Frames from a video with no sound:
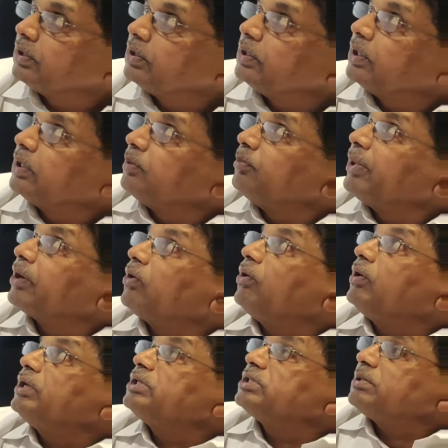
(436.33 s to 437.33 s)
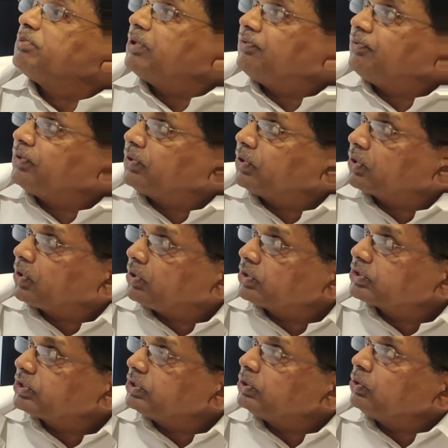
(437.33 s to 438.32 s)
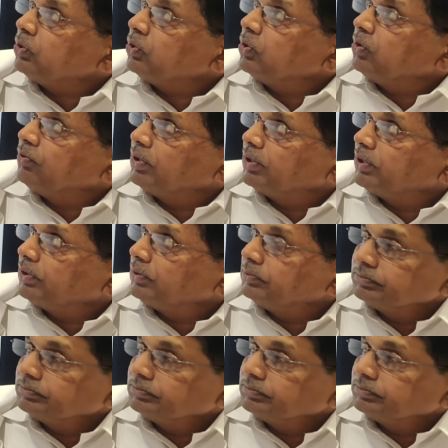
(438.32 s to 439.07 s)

Then mechanism of crossing over.